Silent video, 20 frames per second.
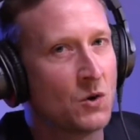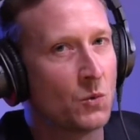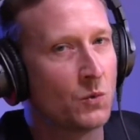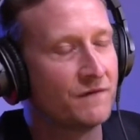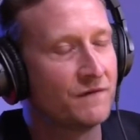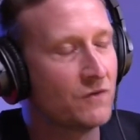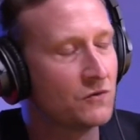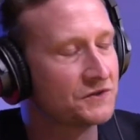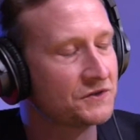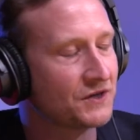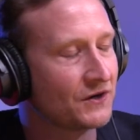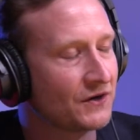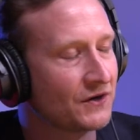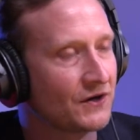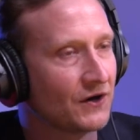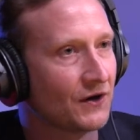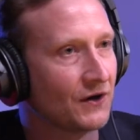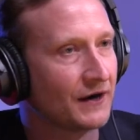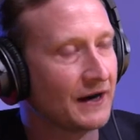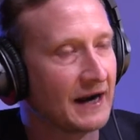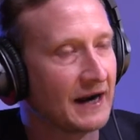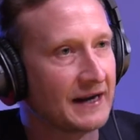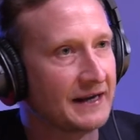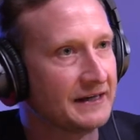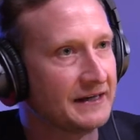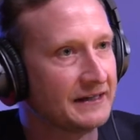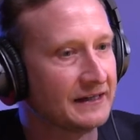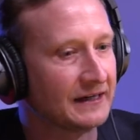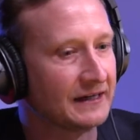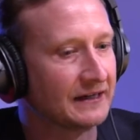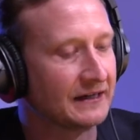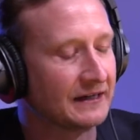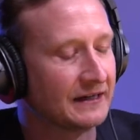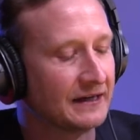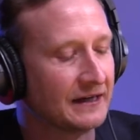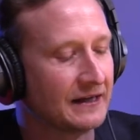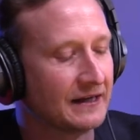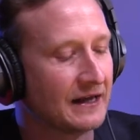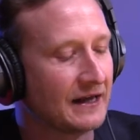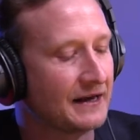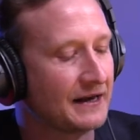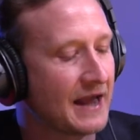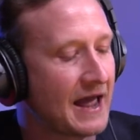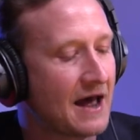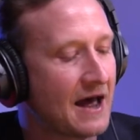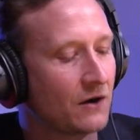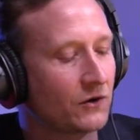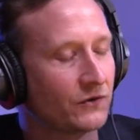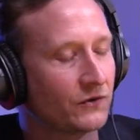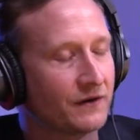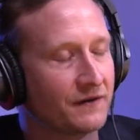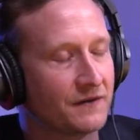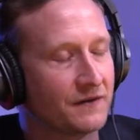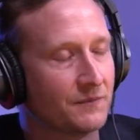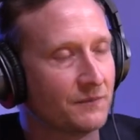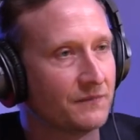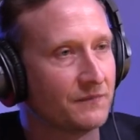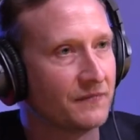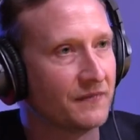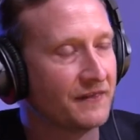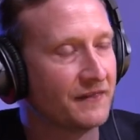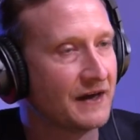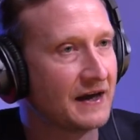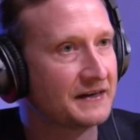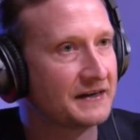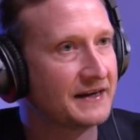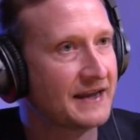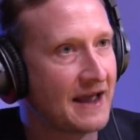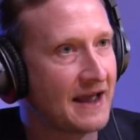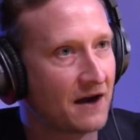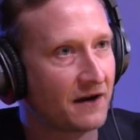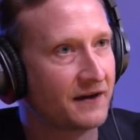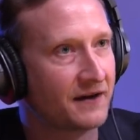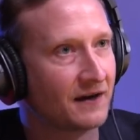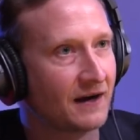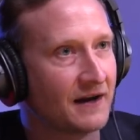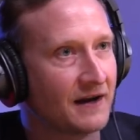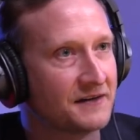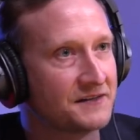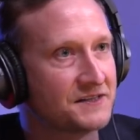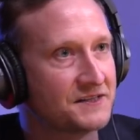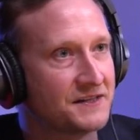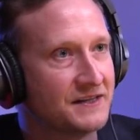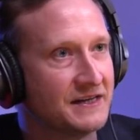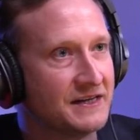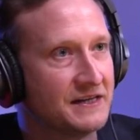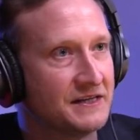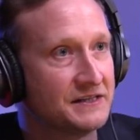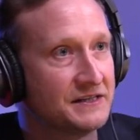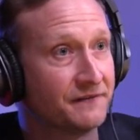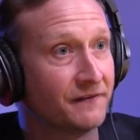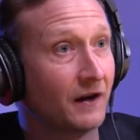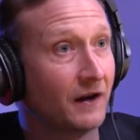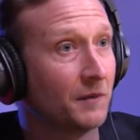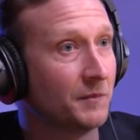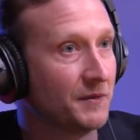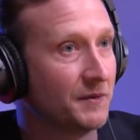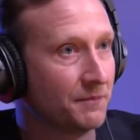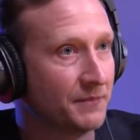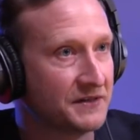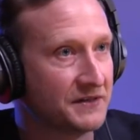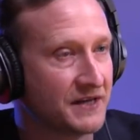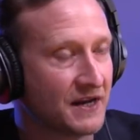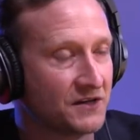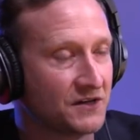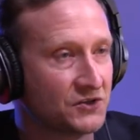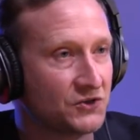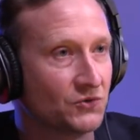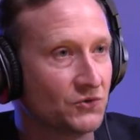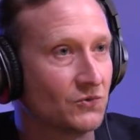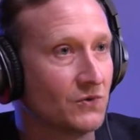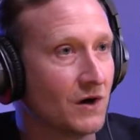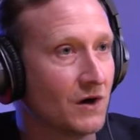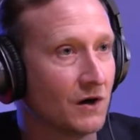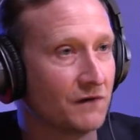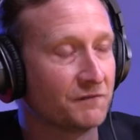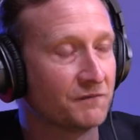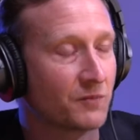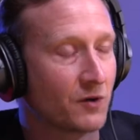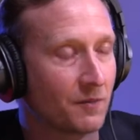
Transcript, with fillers: We've also got a, uh, an algorithm that calculates the development potential of